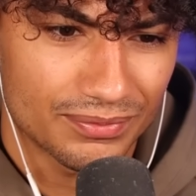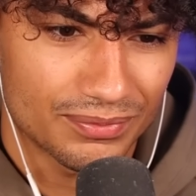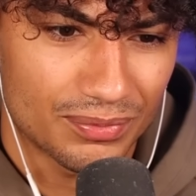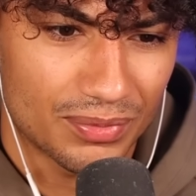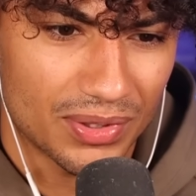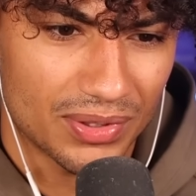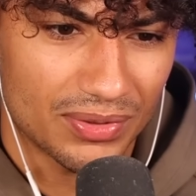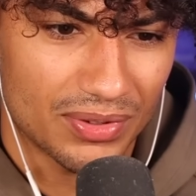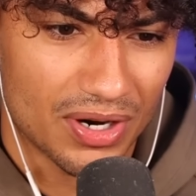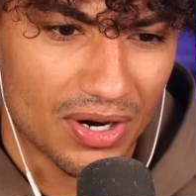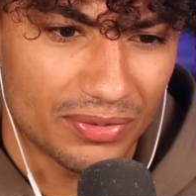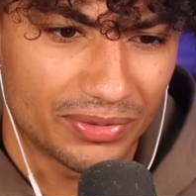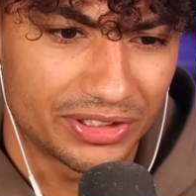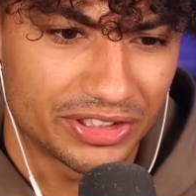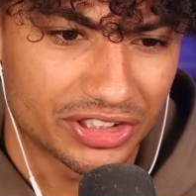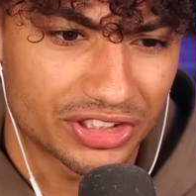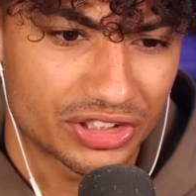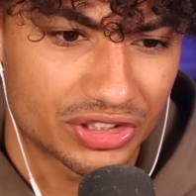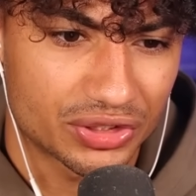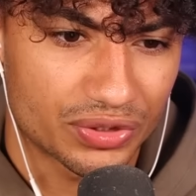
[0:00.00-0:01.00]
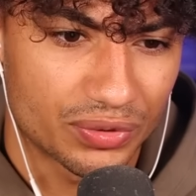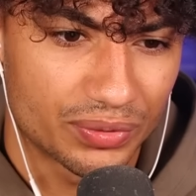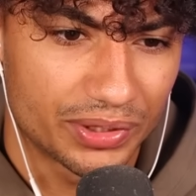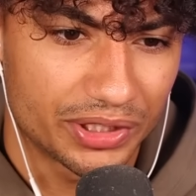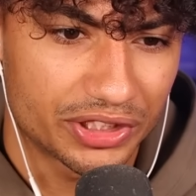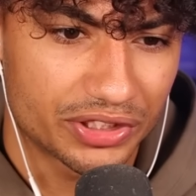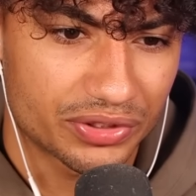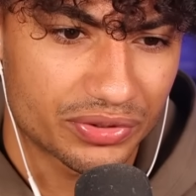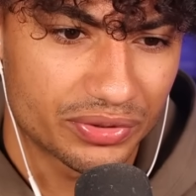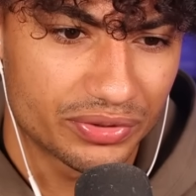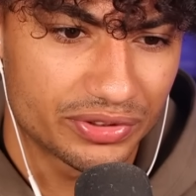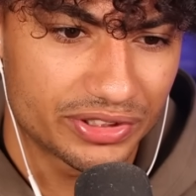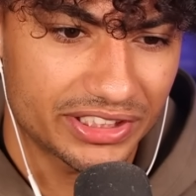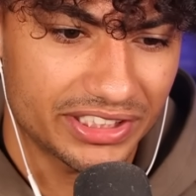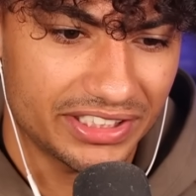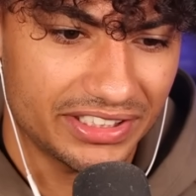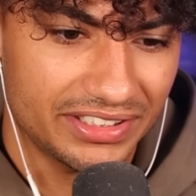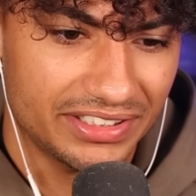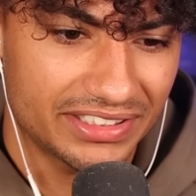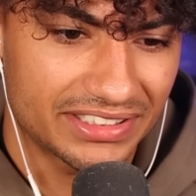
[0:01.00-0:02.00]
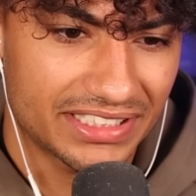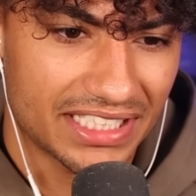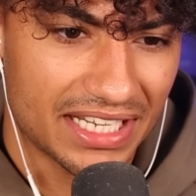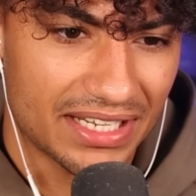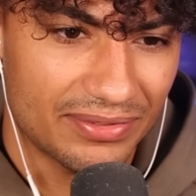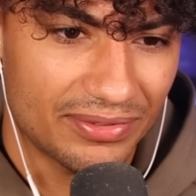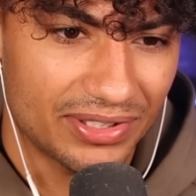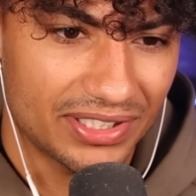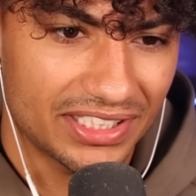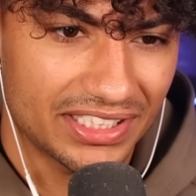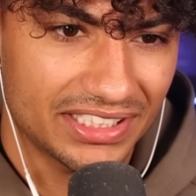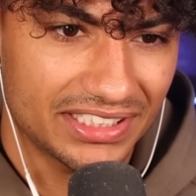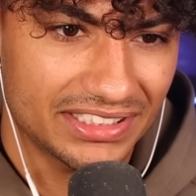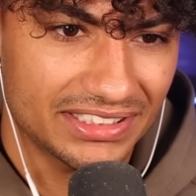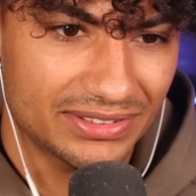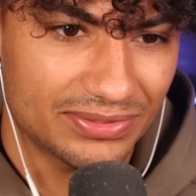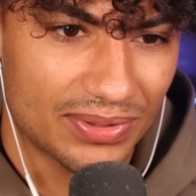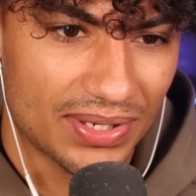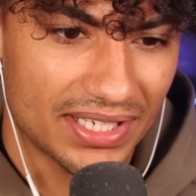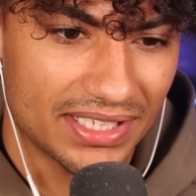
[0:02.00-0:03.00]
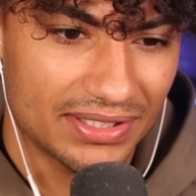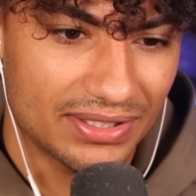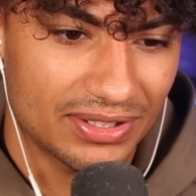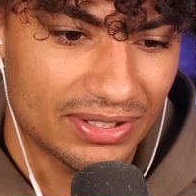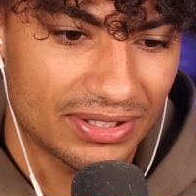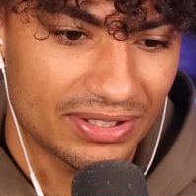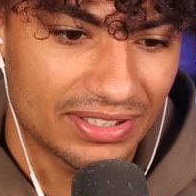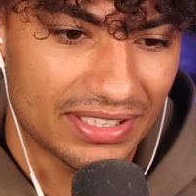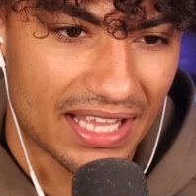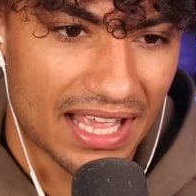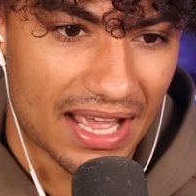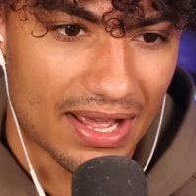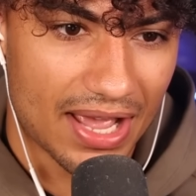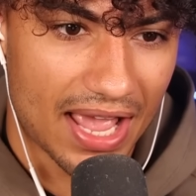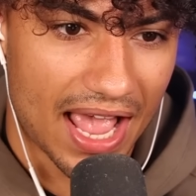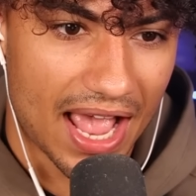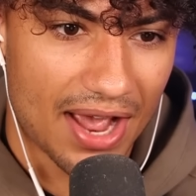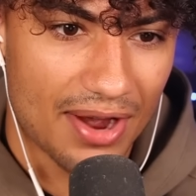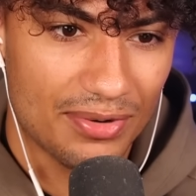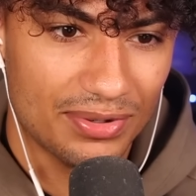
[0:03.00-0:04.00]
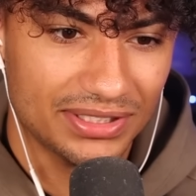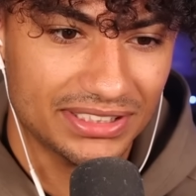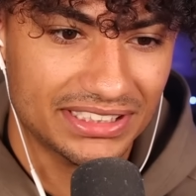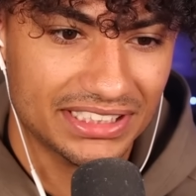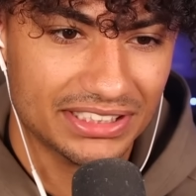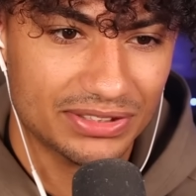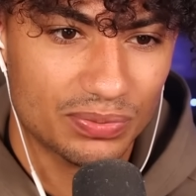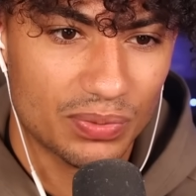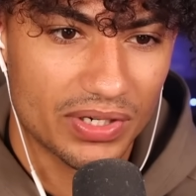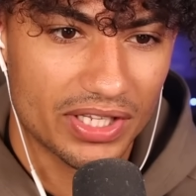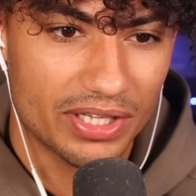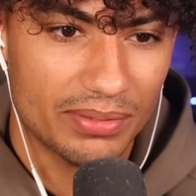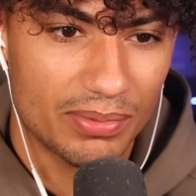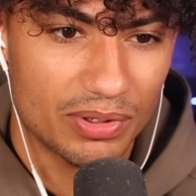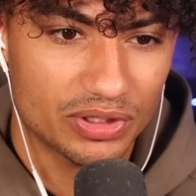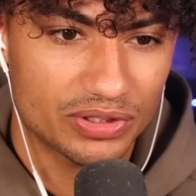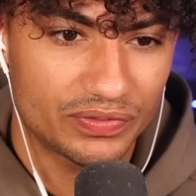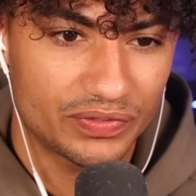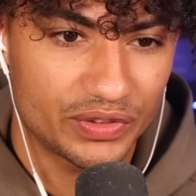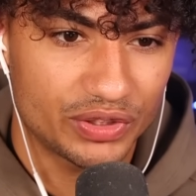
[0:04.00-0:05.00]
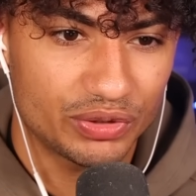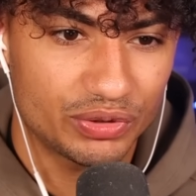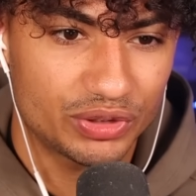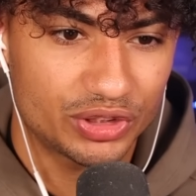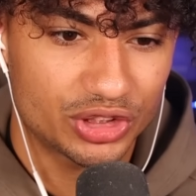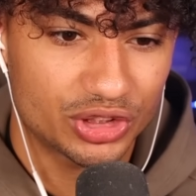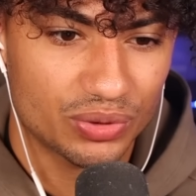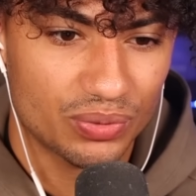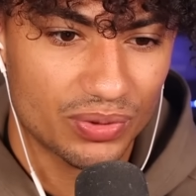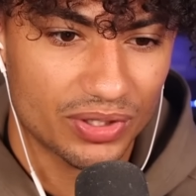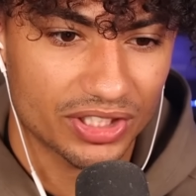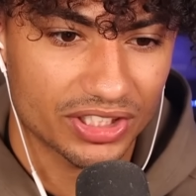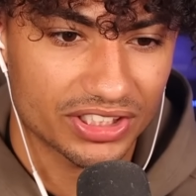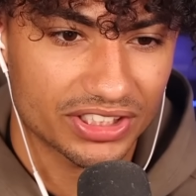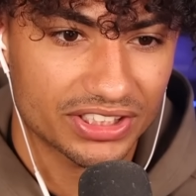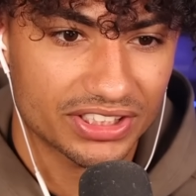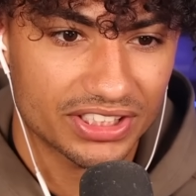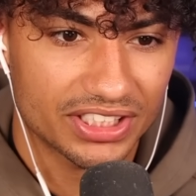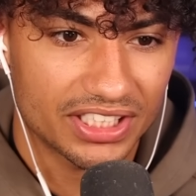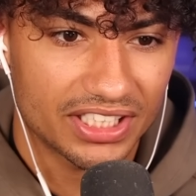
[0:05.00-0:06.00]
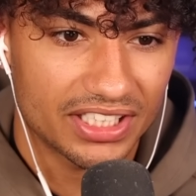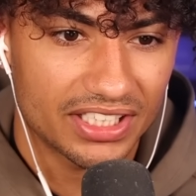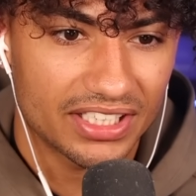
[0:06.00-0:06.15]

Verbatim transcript: What, are we just screwing screws in? Is that what it is? Why? How is this one of the most viewed shorts?